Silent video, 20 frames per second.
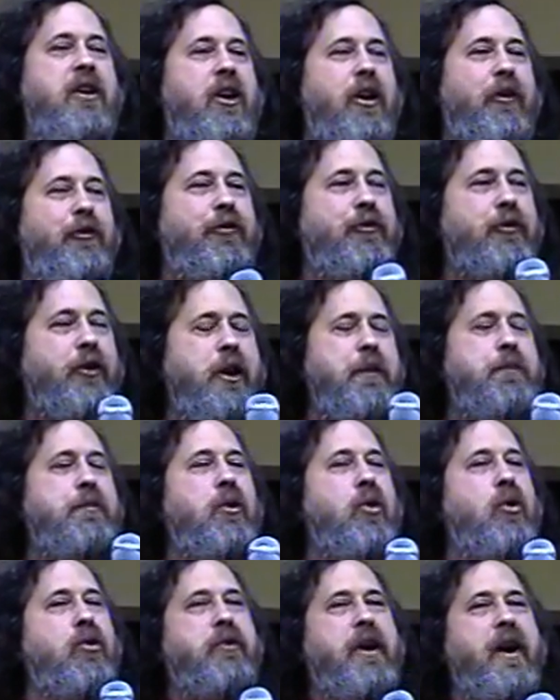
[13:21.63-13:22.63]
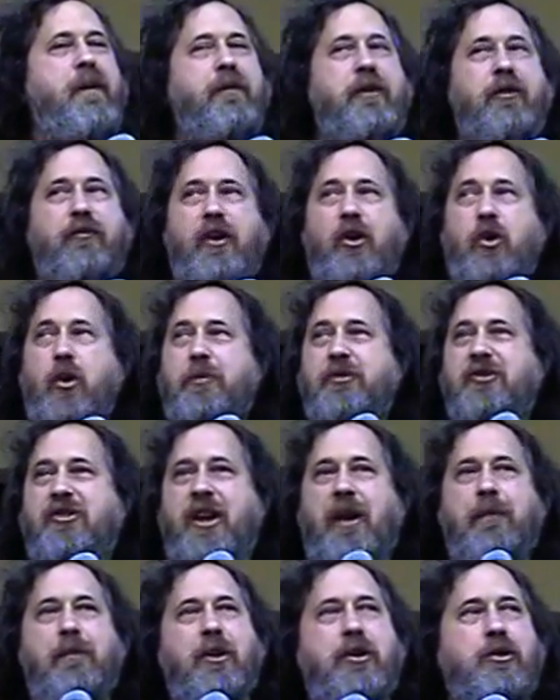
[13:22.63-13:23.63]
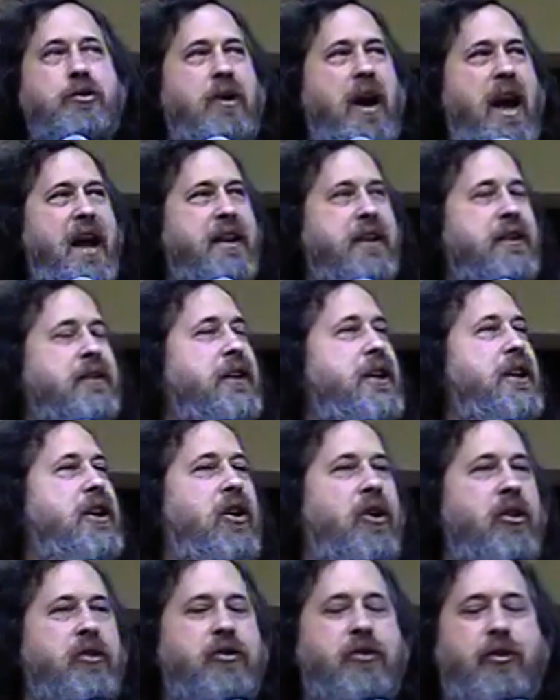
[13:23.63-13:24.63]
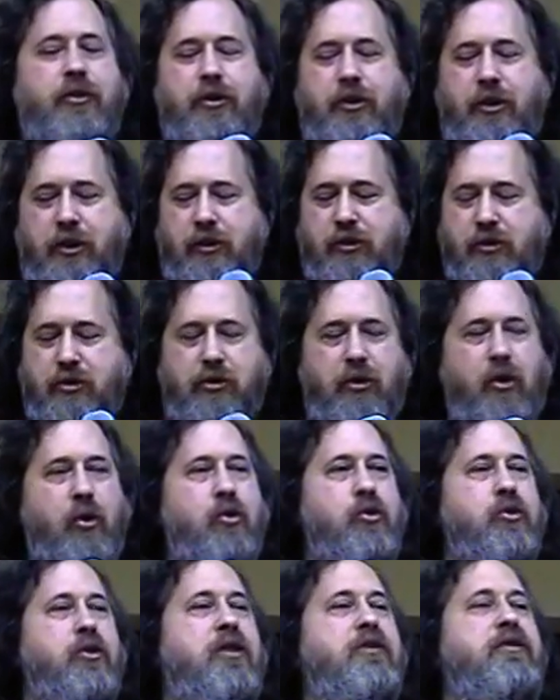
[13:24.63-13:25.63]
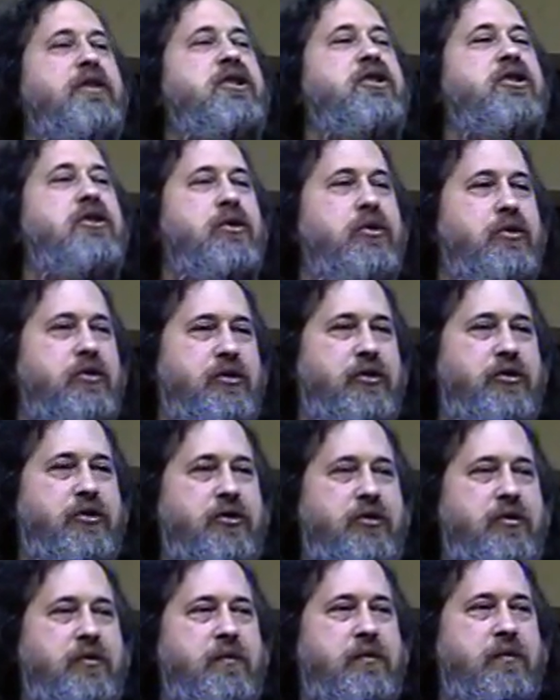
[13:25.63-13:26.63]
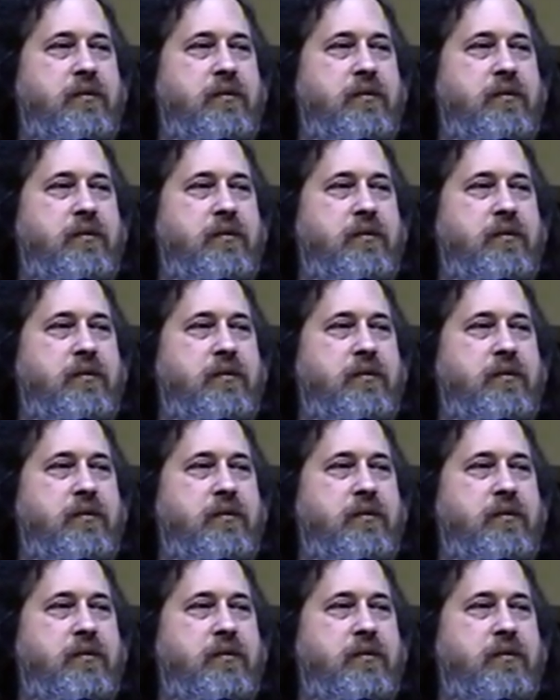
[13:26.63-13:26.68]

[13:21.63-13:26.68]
A free program develops democratically under the control of its users.